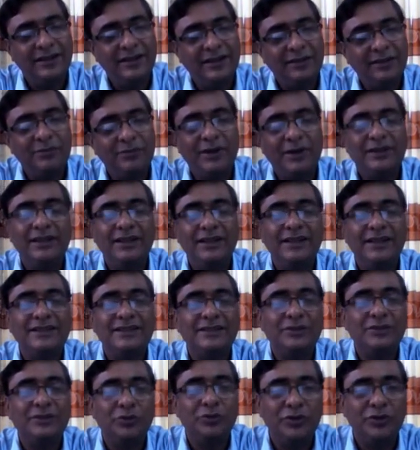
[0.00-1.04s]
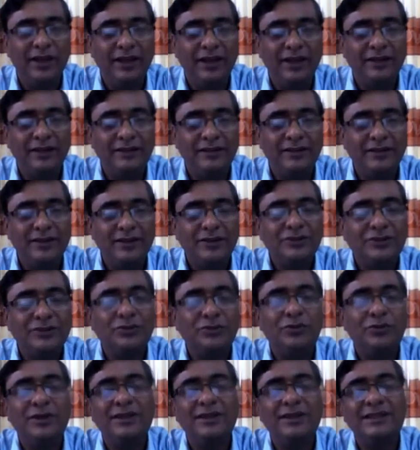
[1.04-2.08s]
but there is no rain.
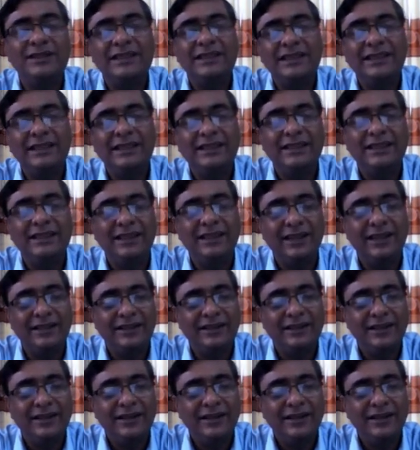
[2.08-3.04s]
So what does it indicate?